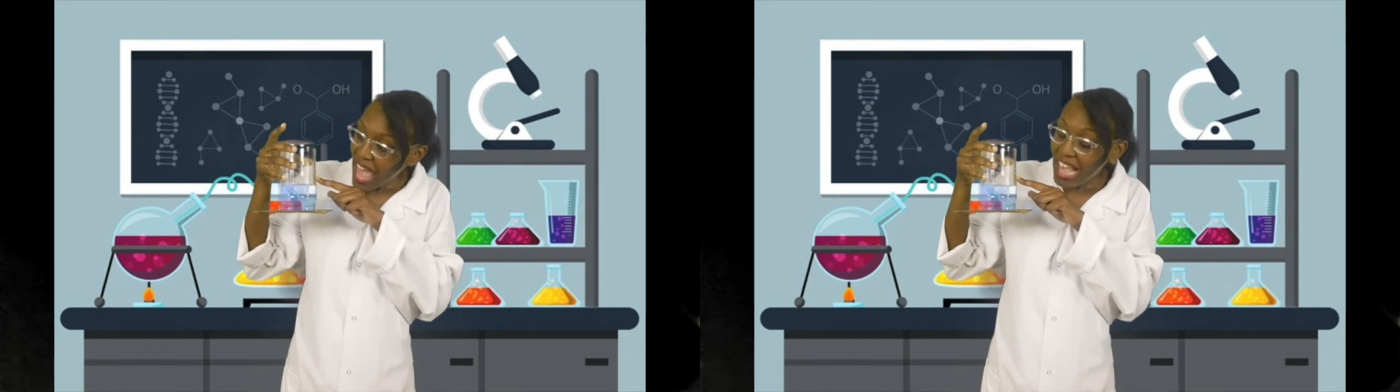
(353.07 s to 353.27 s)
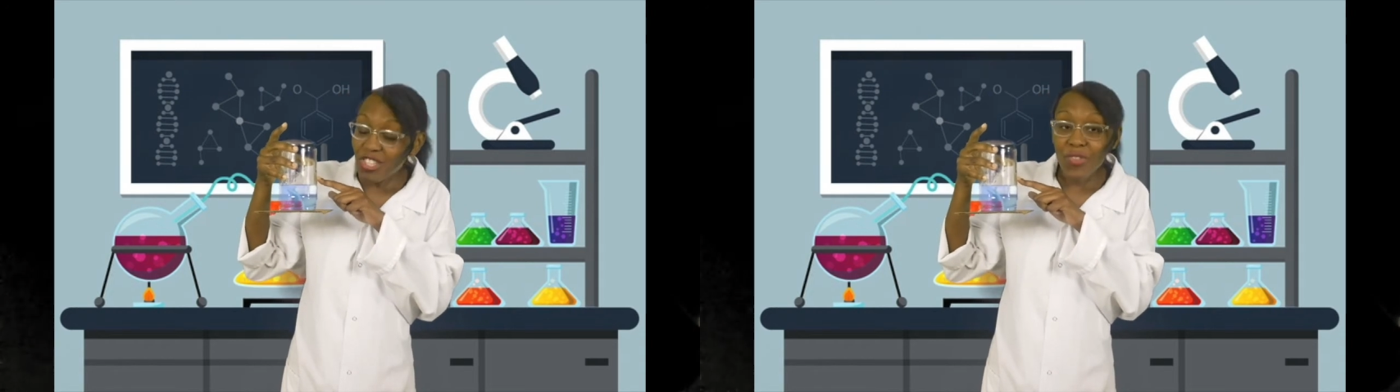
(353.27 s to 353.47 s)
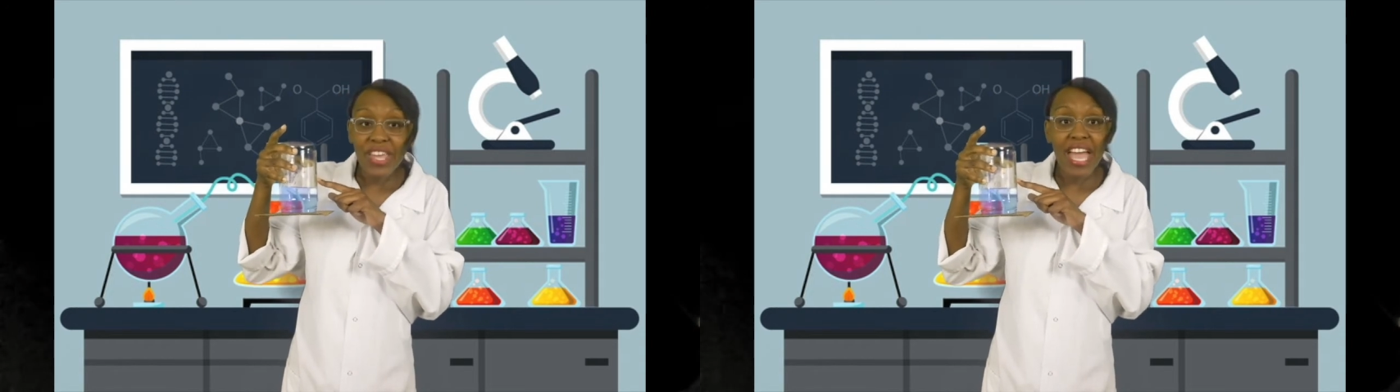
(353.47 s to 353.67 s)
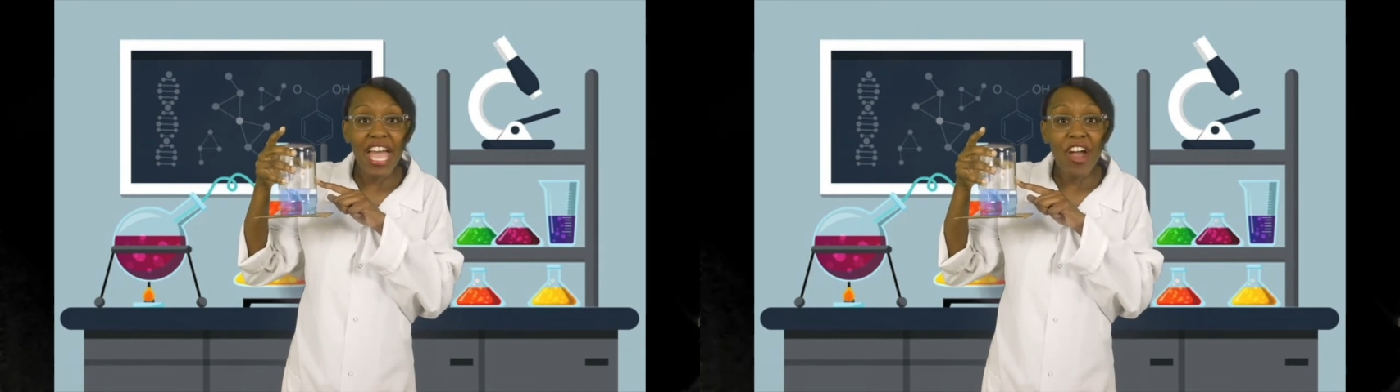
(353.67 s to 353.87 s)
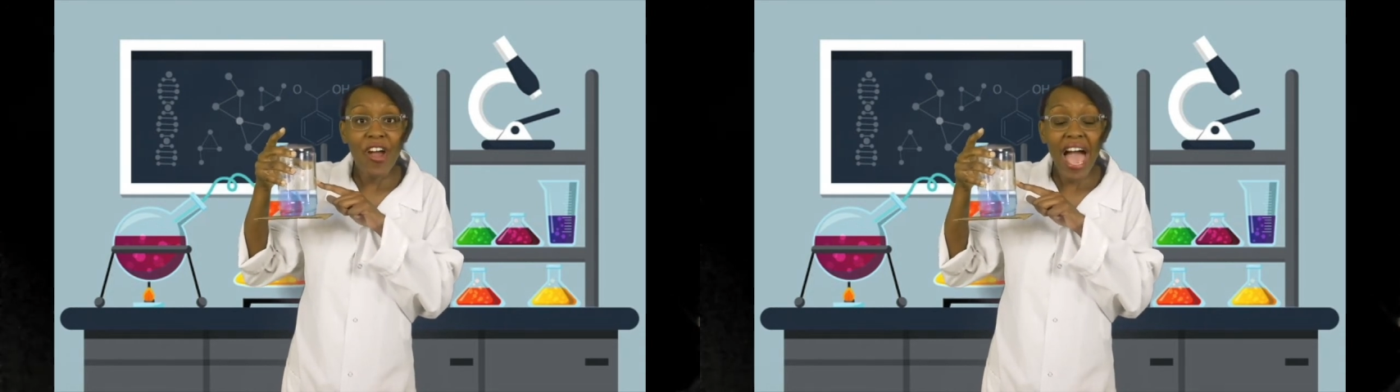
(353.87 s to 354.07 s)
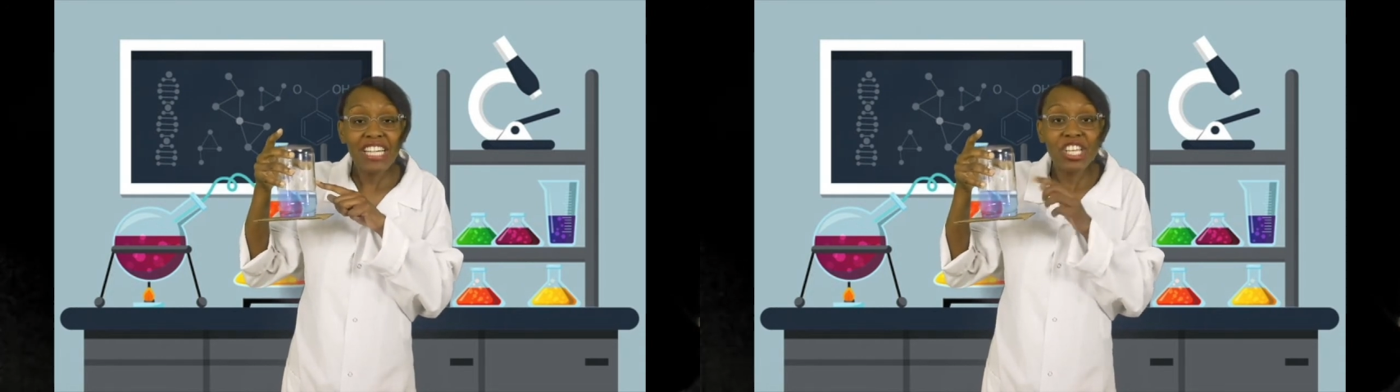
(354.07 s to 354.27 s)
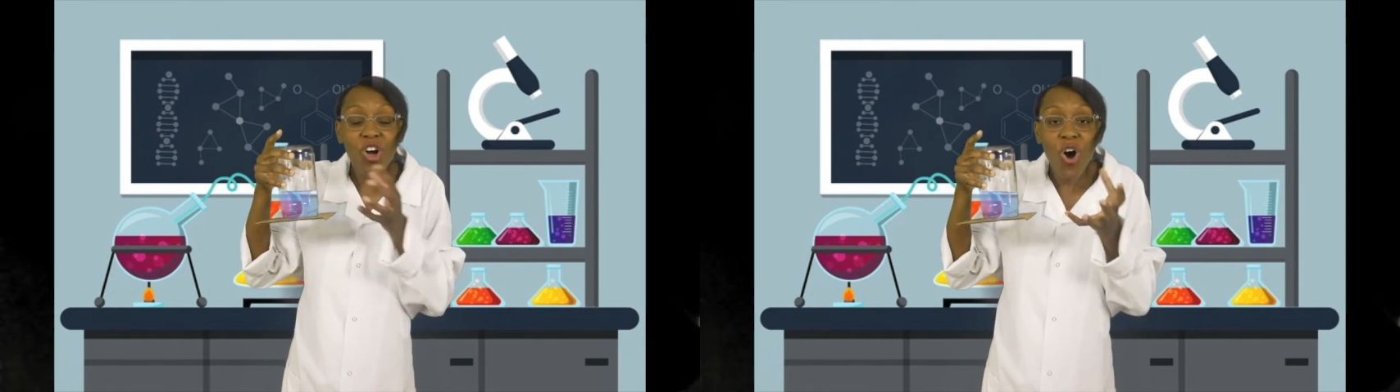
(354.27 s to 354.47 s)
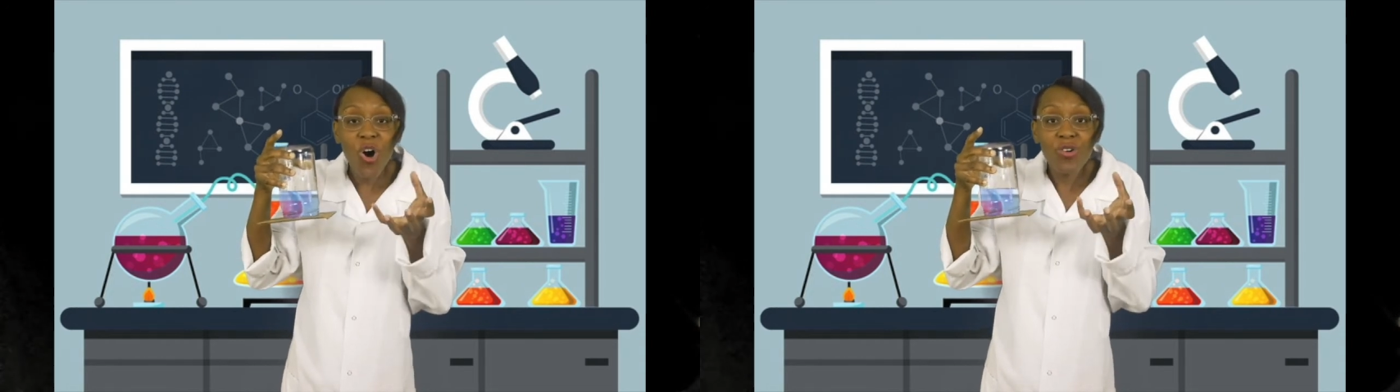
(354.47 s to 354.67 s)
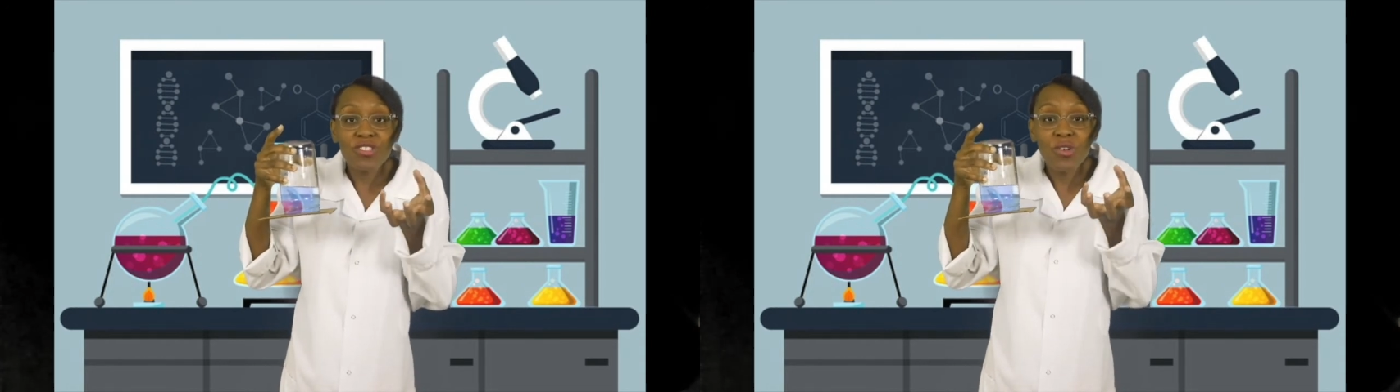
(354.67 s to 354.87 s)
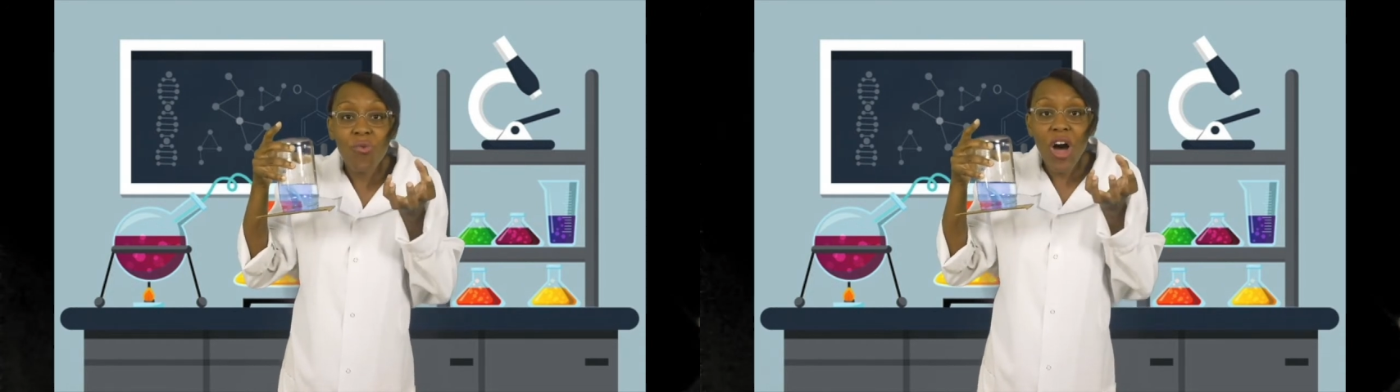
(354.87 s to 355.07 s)
And so the air actually holds
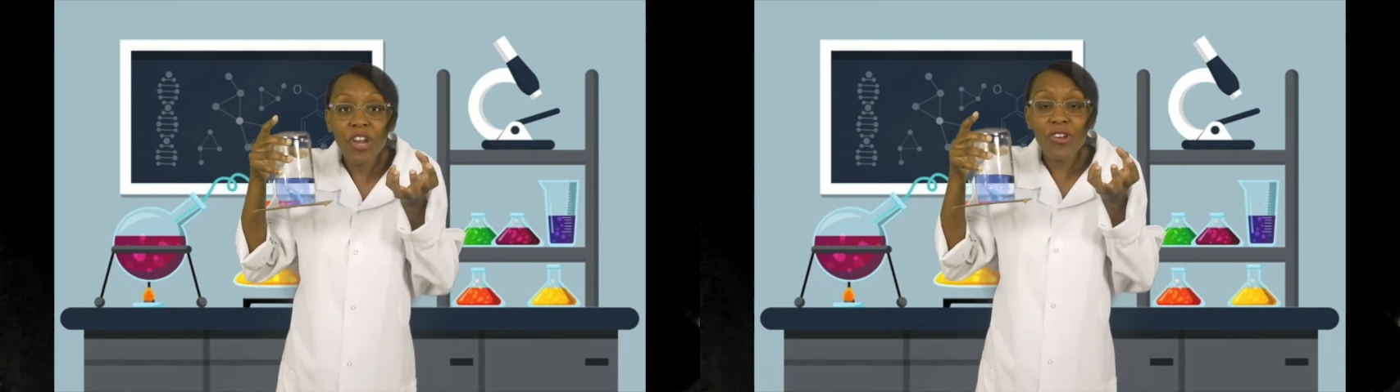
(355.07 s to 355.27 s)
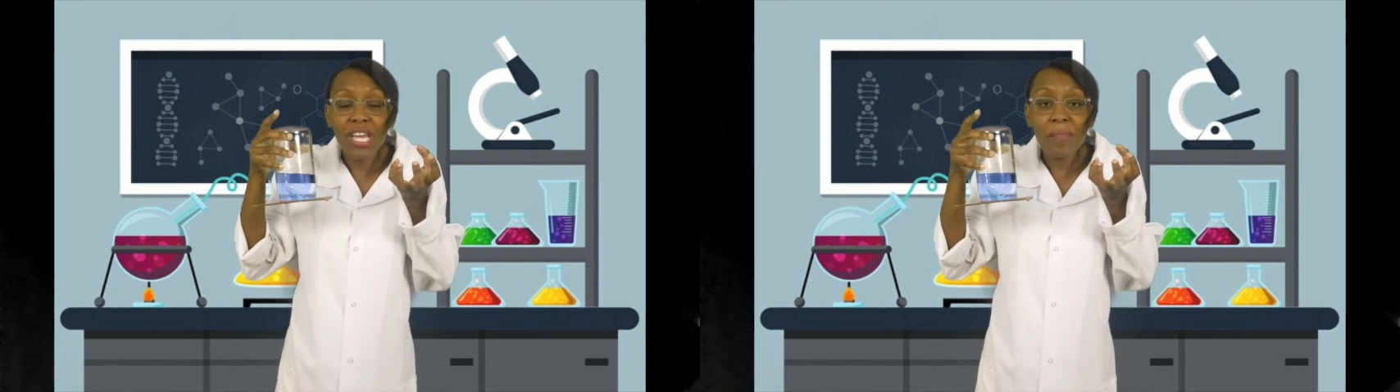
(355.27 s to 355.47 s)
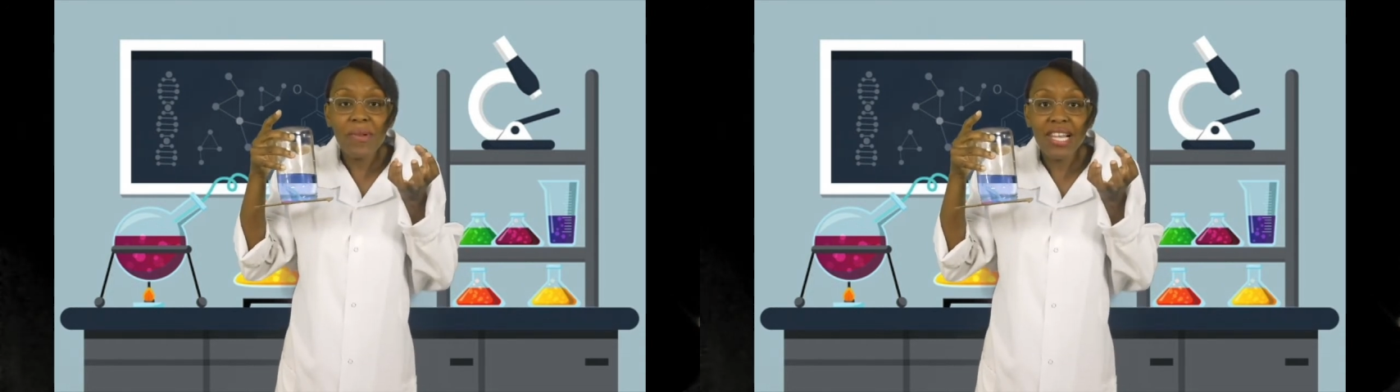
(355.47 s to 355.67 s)
the water in